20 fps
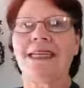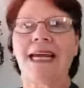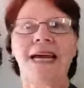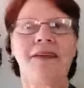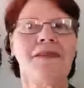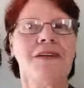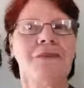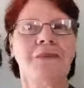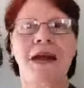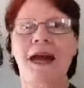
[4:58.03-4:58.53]

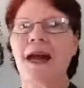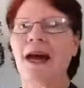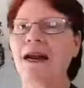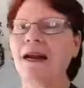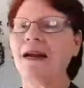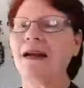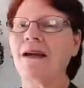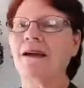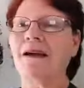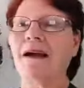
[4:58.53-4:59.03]
Dave and
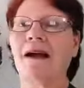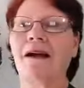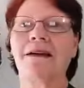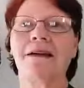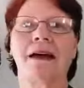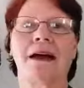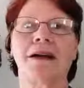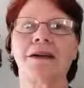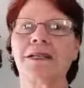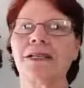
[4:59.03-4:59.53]
Patty
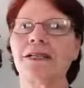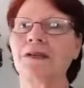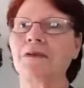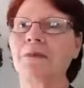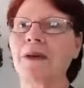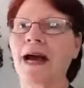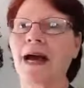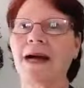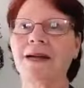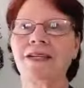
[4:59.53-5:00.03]
are
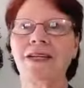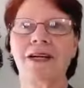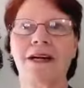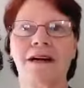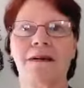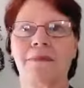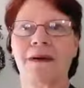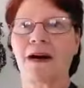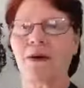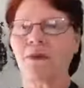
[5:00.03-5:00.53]
so
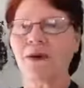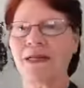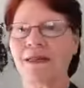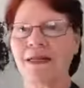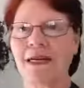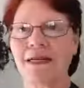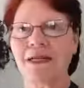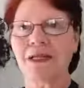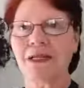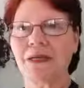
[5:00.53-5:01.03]
passionate about
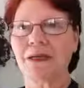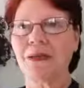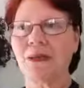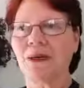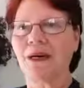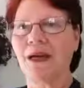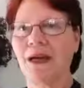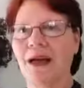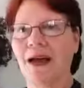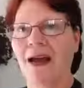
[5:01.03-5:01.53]
what they
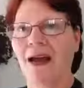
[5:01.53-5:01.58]
do,